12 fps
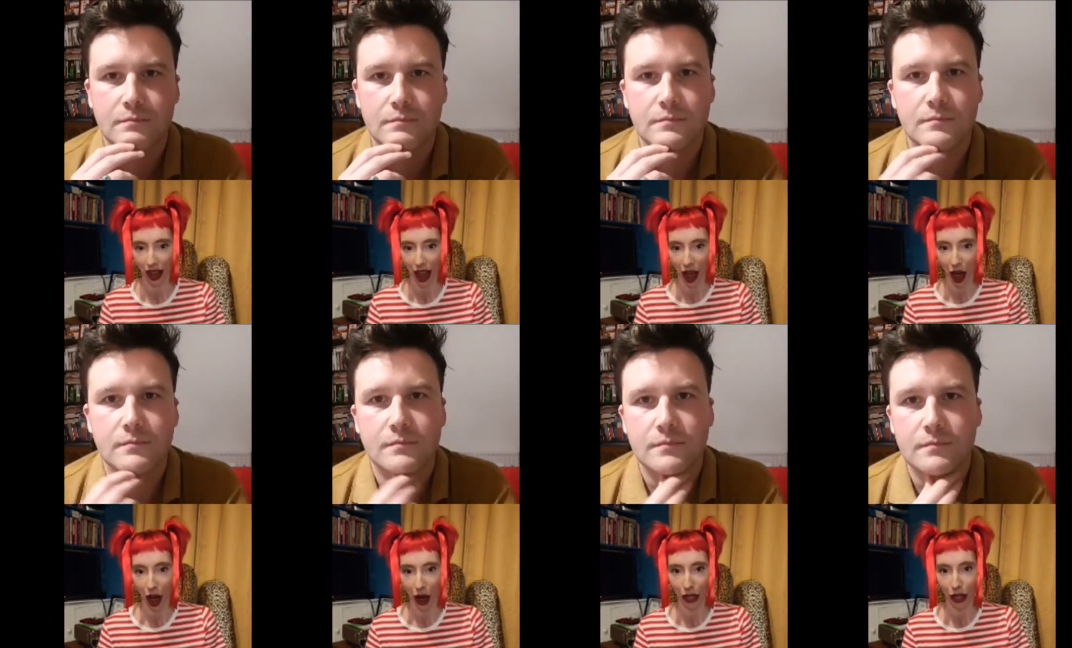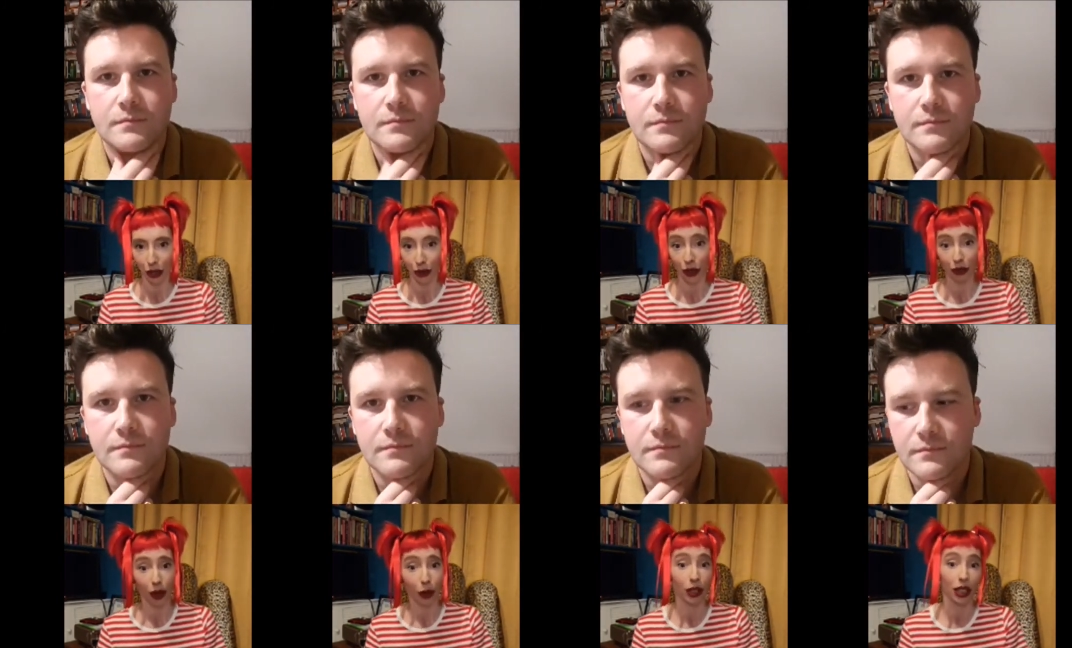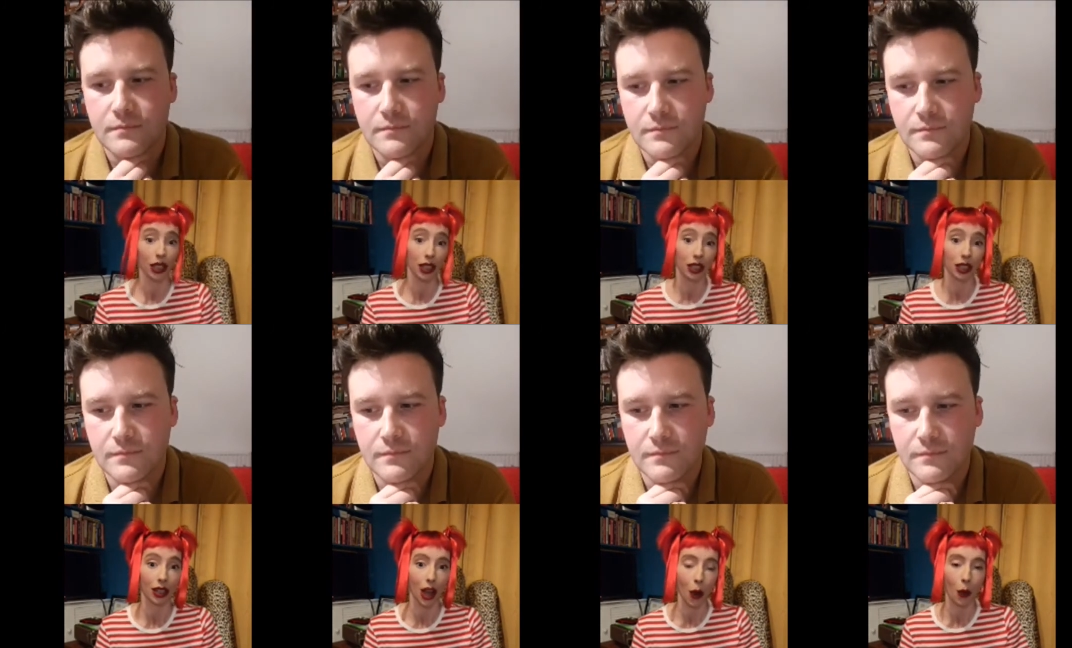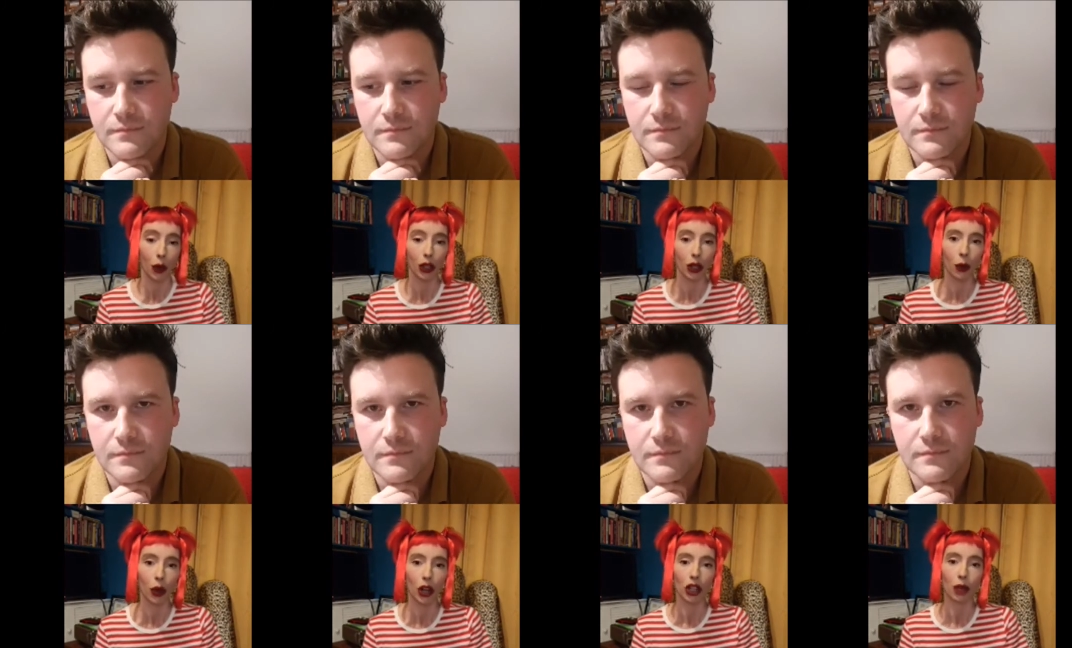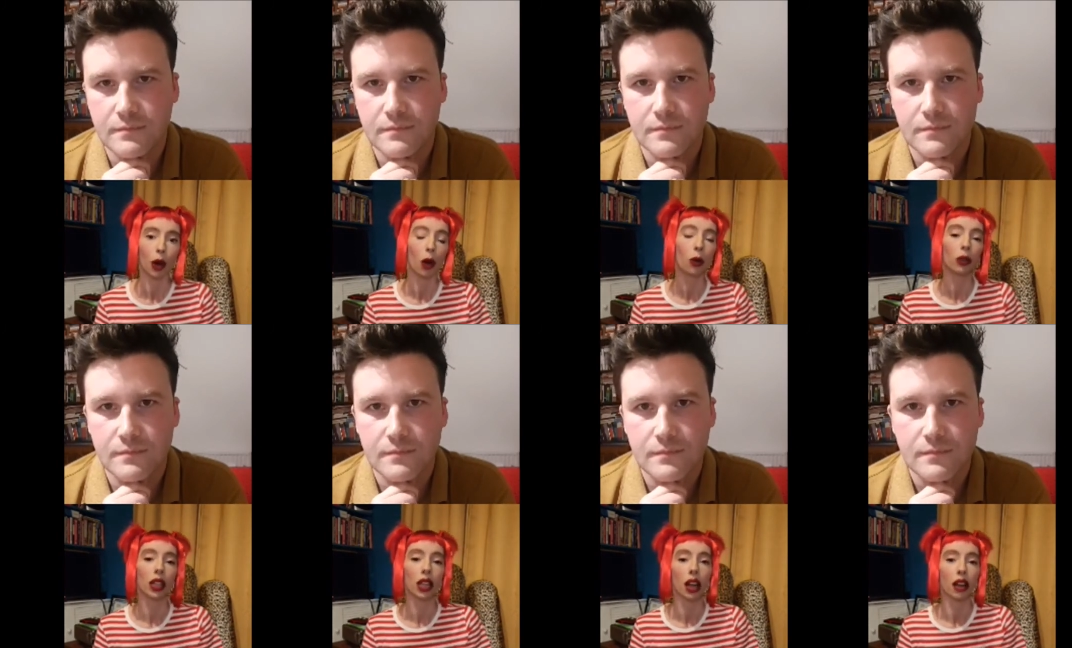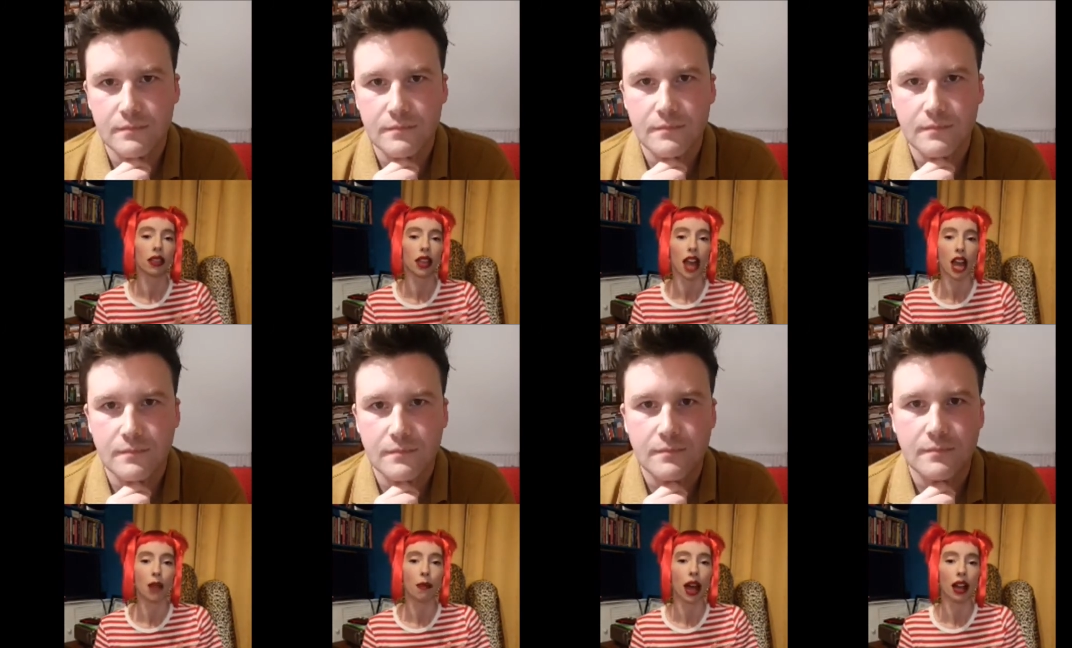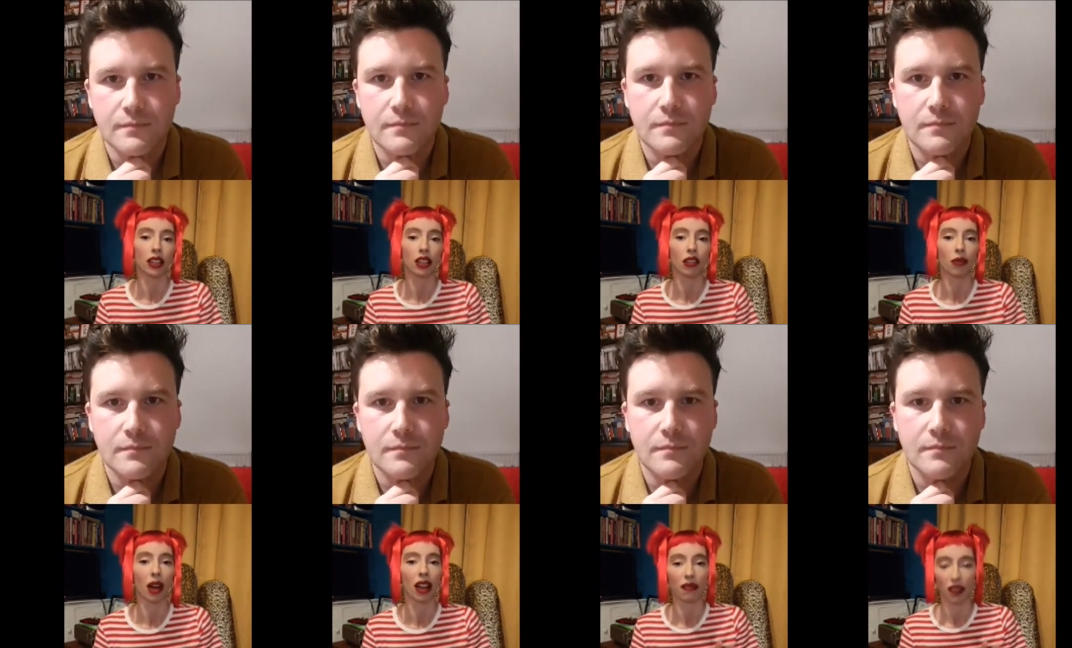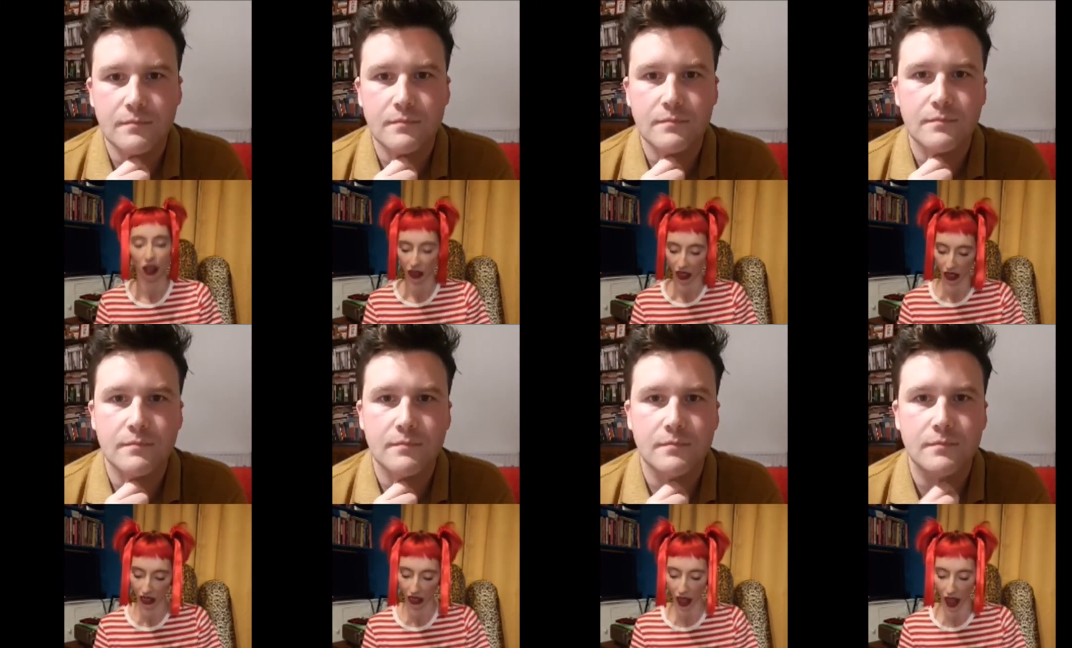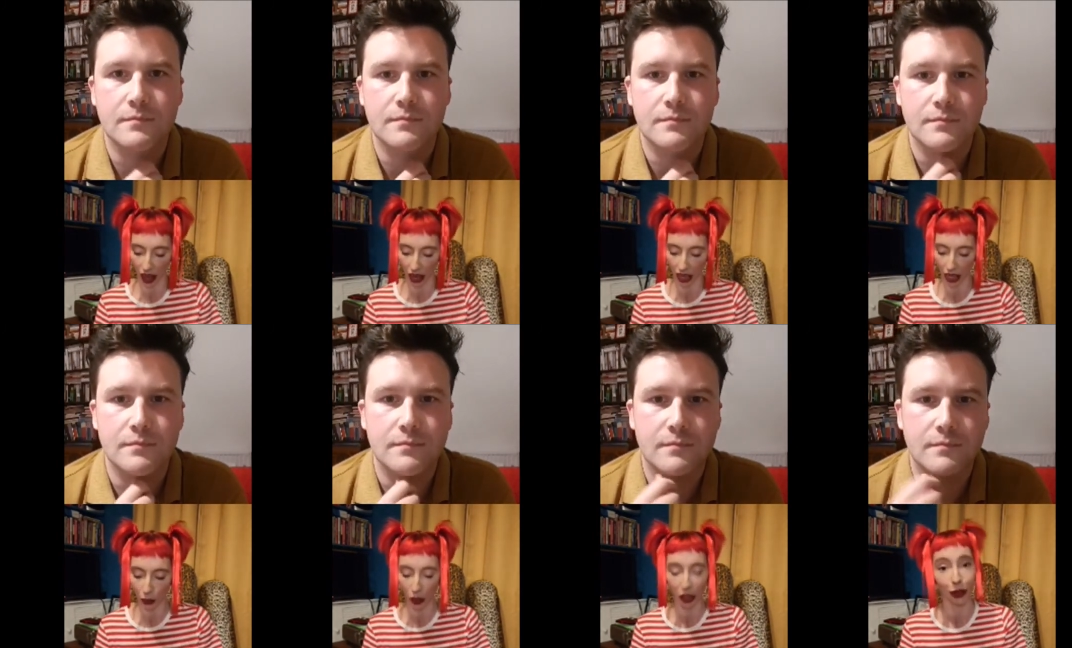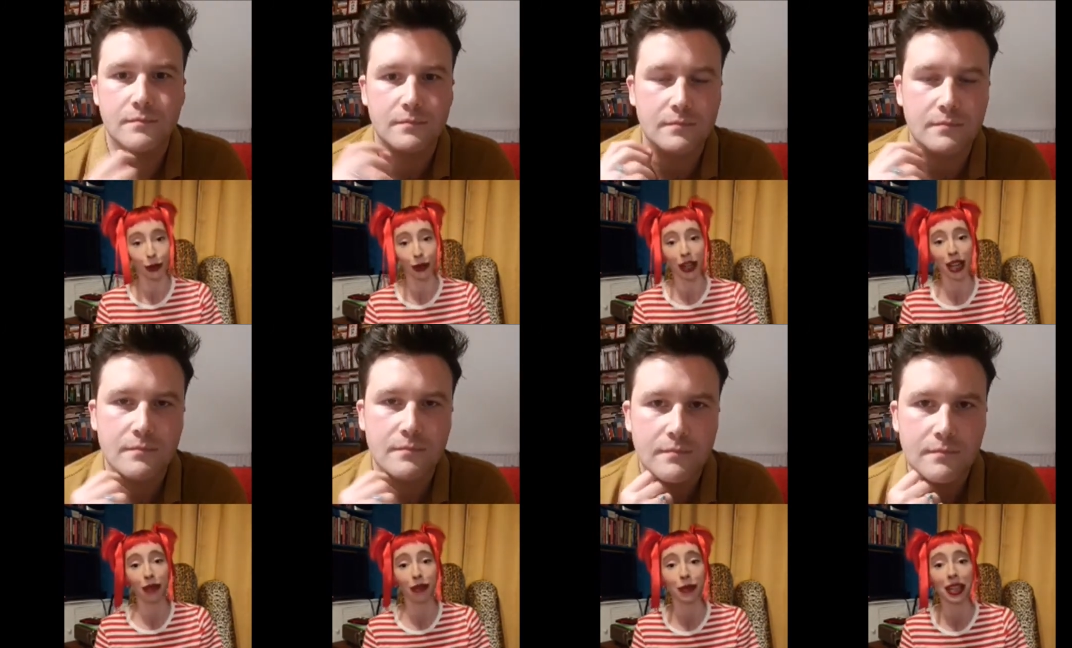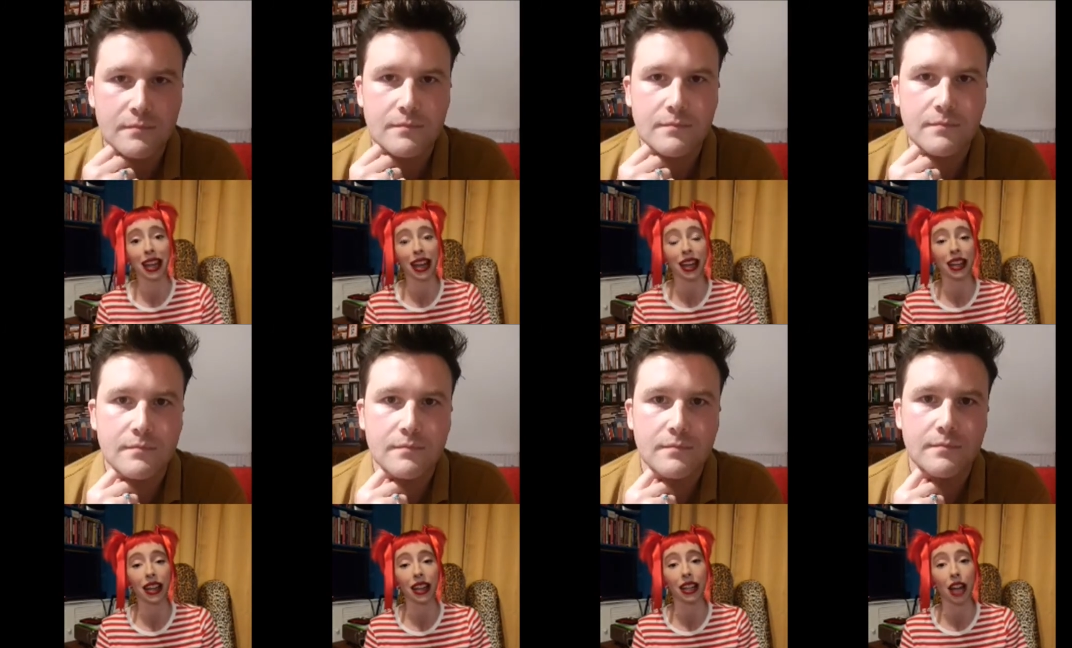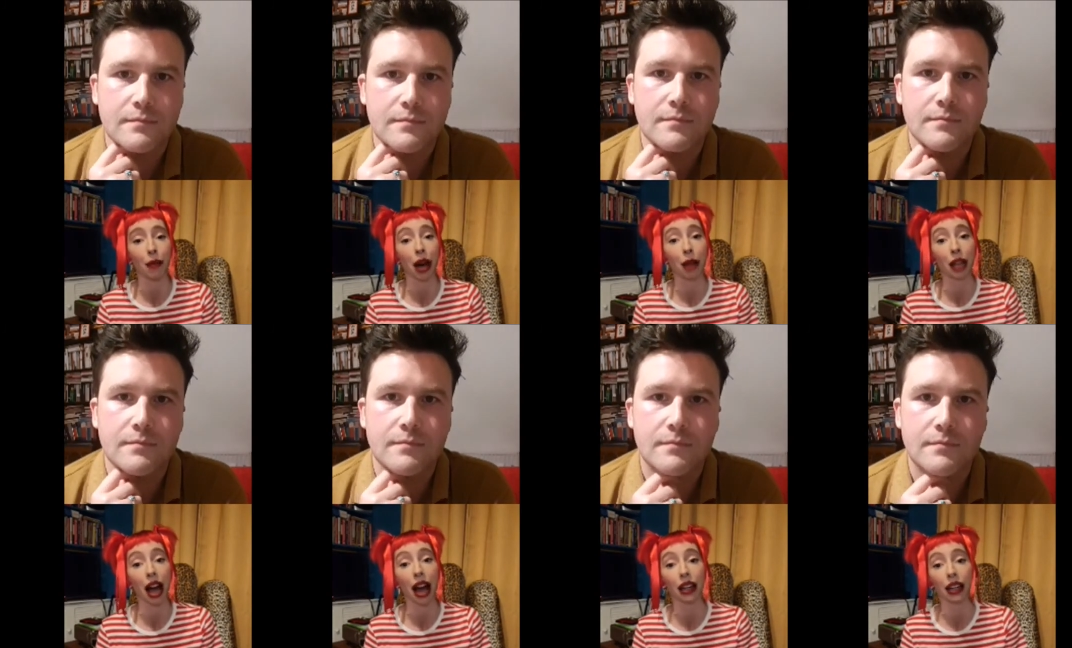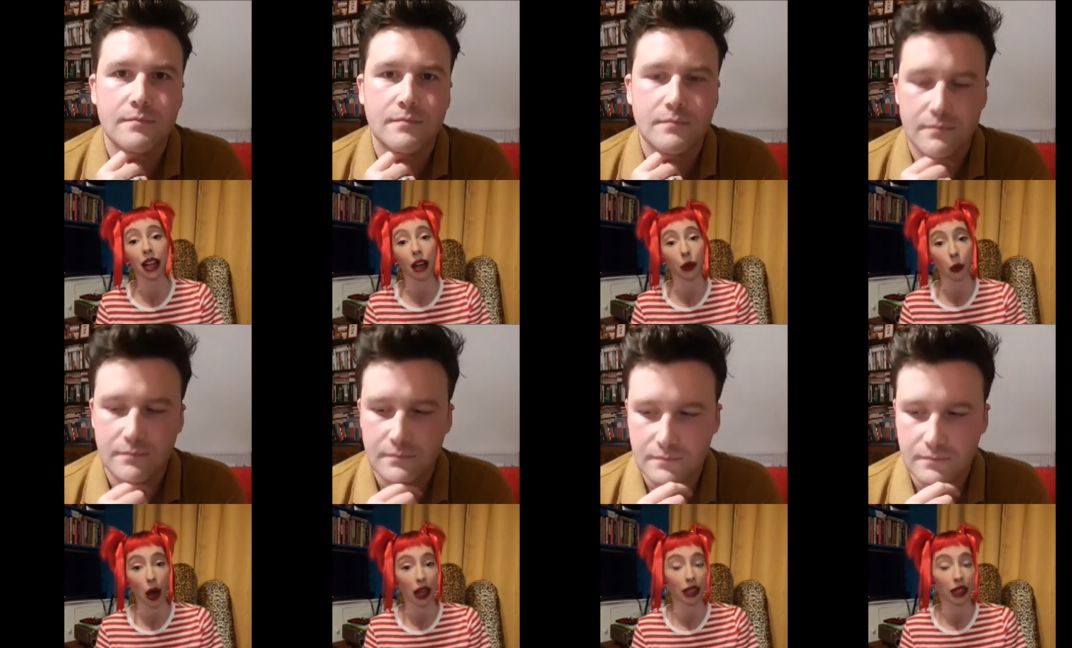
Speaker 1: Are you devoted? Will you worship only at the apex of my filtered thighs when you dream of me naked and my black and white?